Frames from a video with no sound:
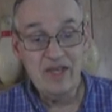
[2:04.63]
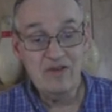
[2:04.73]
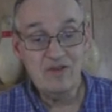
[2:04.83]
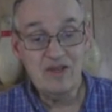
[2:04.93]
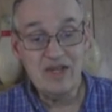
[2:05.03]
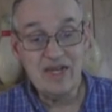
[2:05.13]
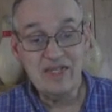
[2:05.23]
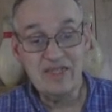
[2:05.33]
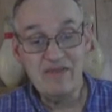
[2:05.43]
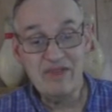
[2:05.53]
Eagle
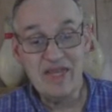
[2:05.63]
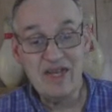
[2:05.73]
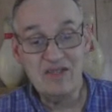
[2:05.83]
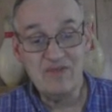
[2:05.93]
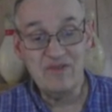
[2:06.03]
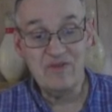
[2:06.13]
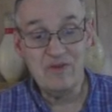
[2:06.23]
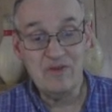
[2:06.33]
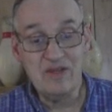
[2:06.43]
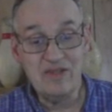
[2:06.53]
collected $7,000 for
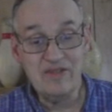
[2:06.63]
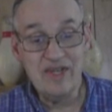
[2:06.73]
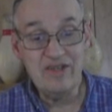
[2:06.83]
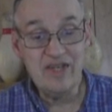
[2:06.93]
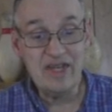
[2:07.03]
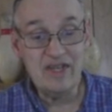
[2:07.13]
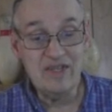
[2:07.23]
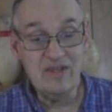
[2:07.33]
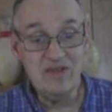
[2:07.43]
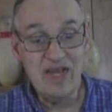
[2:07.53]
fourth, and Sajek,
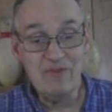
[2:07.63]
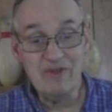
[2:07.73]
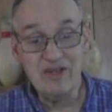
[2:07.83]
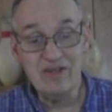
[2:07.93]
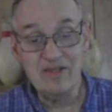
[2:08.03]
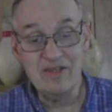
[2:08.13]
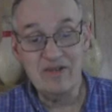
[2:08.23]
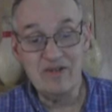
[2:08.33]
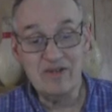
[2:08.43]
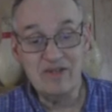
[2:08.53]
a two-time winner this
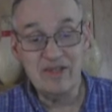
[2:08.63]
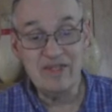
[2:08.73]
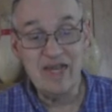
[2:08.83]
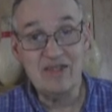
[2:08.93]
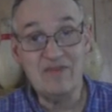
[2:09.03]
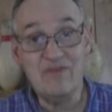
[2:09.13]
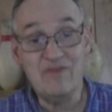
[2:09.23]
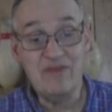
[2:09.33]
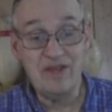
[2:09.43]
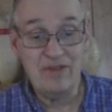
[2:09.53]
year, $6,000
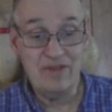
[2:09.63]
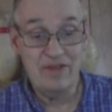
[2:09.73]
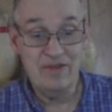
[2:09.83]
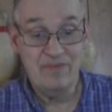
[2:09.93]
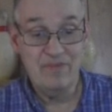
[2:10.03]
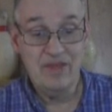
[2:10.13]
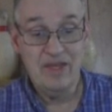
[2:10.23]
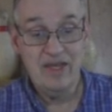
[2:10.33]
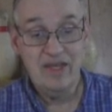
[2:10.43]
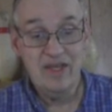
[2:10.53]
for fifth.
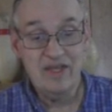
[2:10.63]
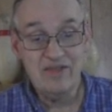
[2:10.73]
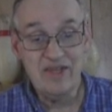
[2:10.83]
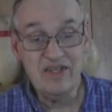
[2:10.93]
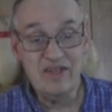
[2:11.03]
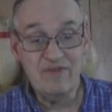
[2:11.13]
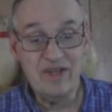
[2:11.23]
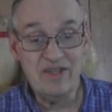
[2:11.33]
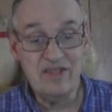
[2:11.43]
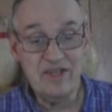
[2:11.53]
Sajek
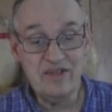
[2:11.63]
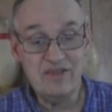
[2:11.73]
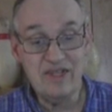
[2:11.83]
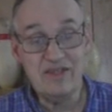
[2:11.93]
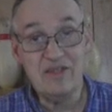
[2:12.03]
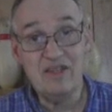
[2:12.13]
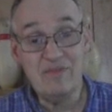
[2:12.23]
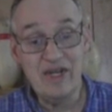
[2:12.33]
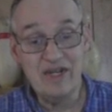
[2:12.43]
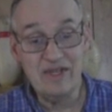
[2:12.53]
finished the year sixth on the
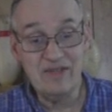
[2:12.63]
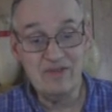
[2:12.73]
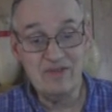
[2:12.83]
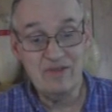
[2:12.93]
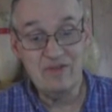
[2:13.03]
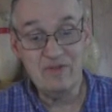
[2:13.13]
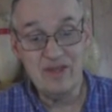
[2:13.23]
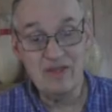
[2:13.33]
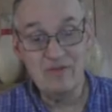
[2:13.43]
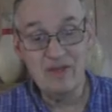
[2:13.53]
money list
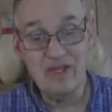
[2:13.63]
with